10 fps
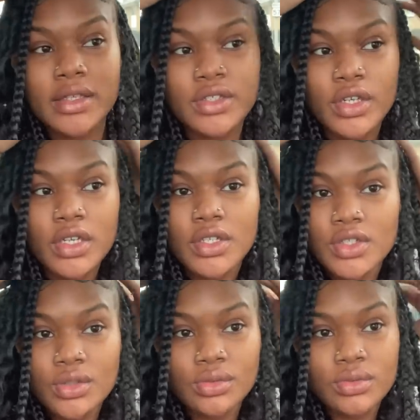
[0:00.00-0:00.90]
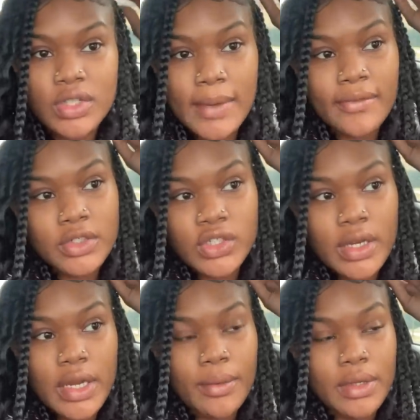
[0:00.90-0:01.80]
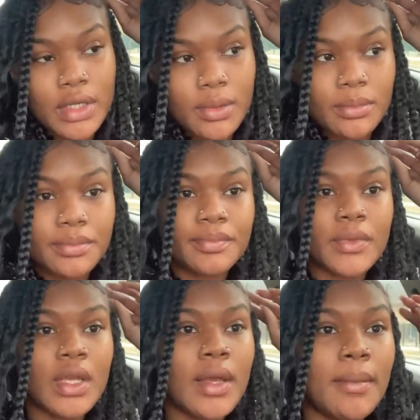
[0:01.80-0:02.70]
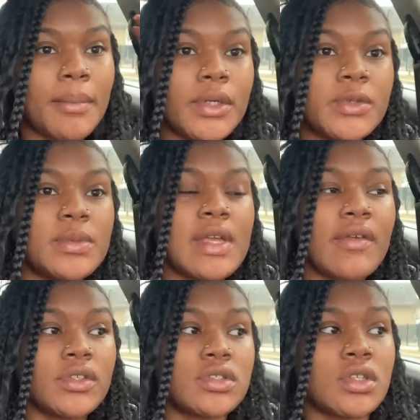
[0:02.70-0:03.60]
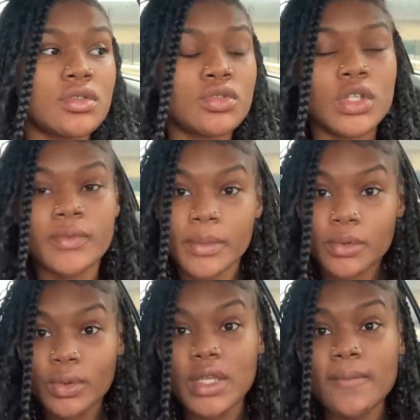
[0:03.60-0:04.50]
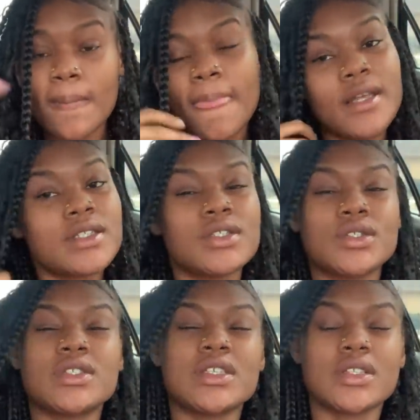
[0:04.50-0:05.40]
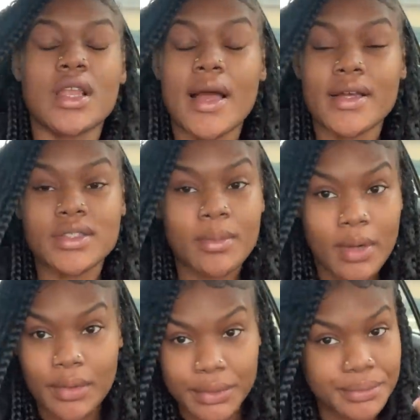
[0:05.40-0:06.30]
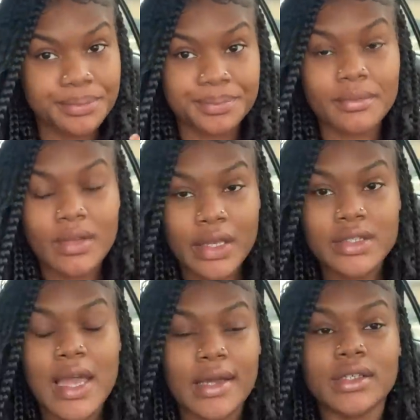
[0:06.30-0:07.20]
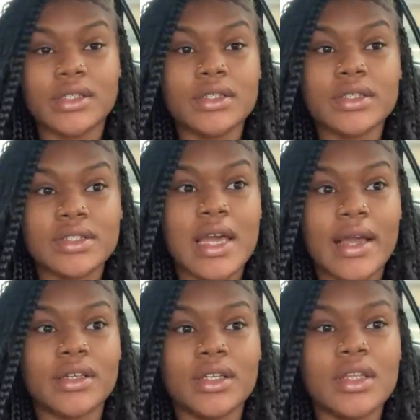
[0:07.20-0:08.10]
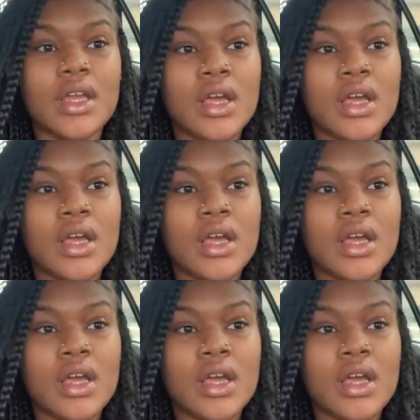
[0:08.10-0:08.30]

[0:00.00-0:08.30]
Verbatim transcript: It's currently 2, so I'm finna try to hurry up. But we're supposed to be having a snowstorm from 3 until 6 o'clock tomorrow. Exactly, exactly.